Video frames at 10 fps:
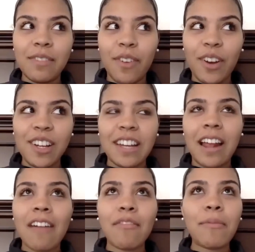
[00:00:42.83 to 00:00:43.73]
for, you
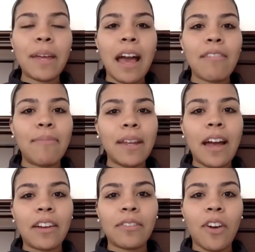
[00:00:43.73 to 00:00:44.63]
know, I haven't been, I've been
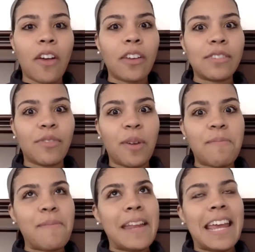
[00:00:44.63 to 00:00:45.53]
out of college for a
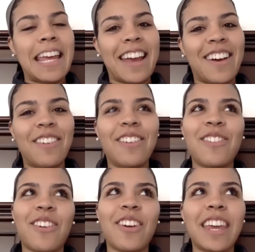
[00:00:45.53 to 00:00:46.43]
minute now,
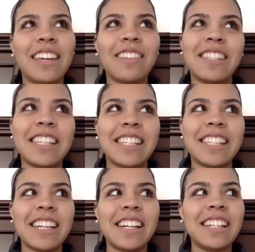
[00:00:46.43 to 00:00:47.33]
or for like six
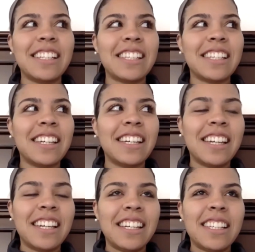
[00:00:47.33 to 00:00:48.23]
years,
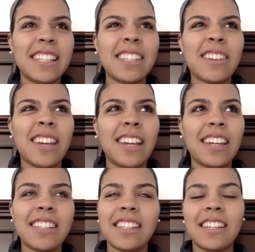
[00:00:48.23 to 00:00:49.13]
mm-hmm. six, right?
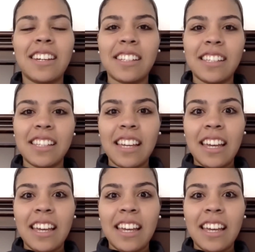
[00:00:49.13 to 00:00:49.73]
Six years.